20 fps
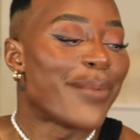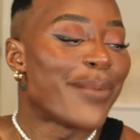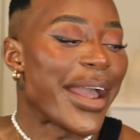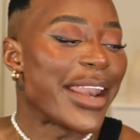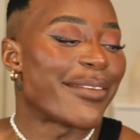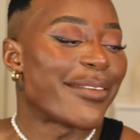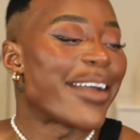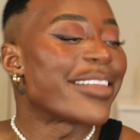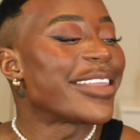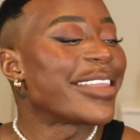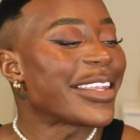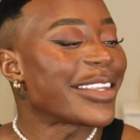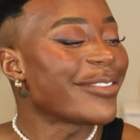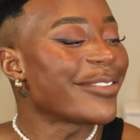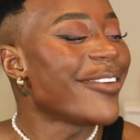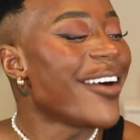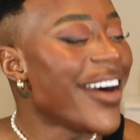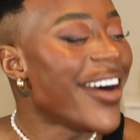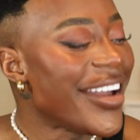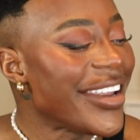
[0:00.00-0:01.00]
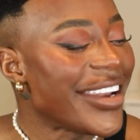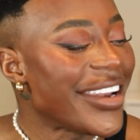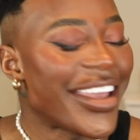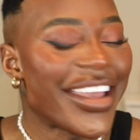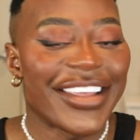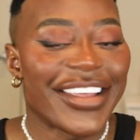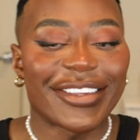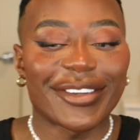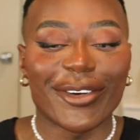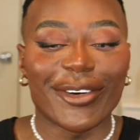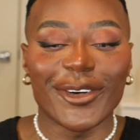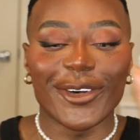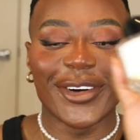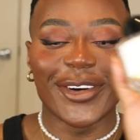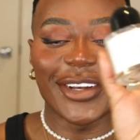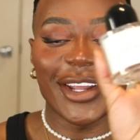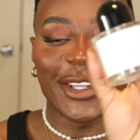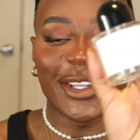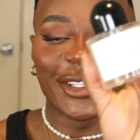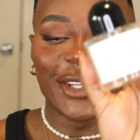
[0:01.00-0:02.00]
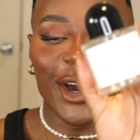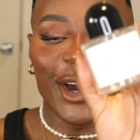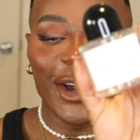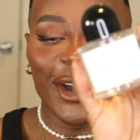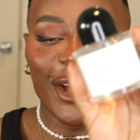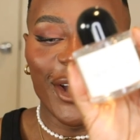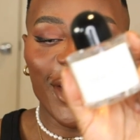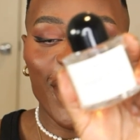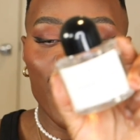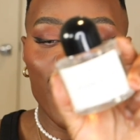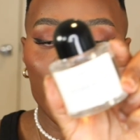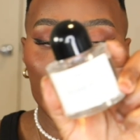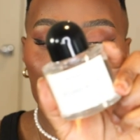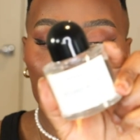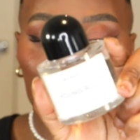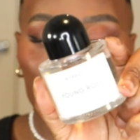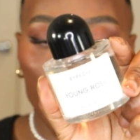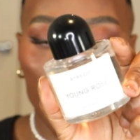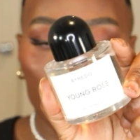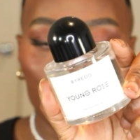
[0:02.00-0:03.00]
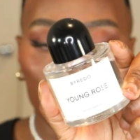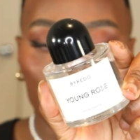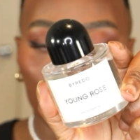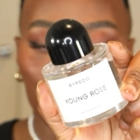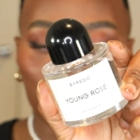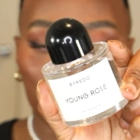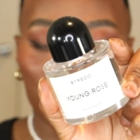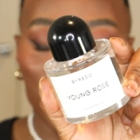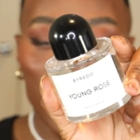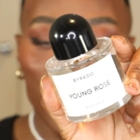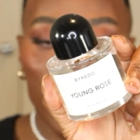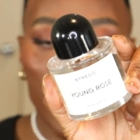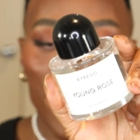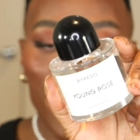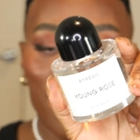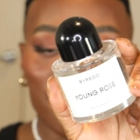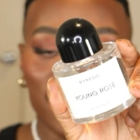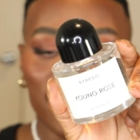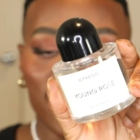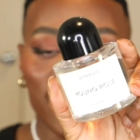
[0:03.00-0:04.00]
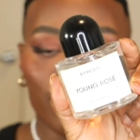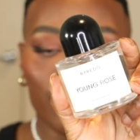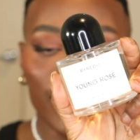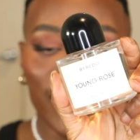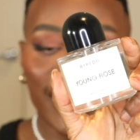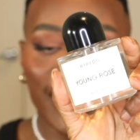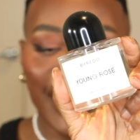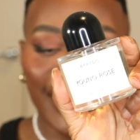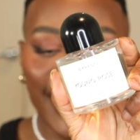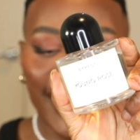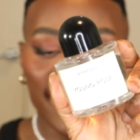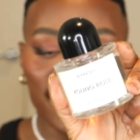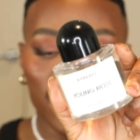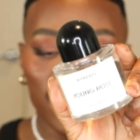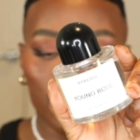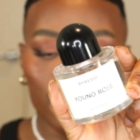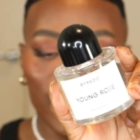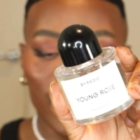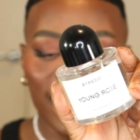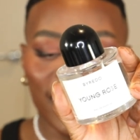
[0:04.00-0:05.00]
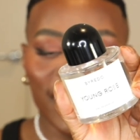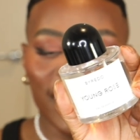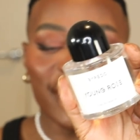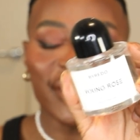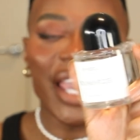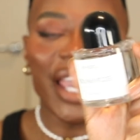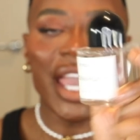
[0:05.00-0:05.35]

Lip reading: But anyway, this one is called Young Rose. And this is one of their latest ones. This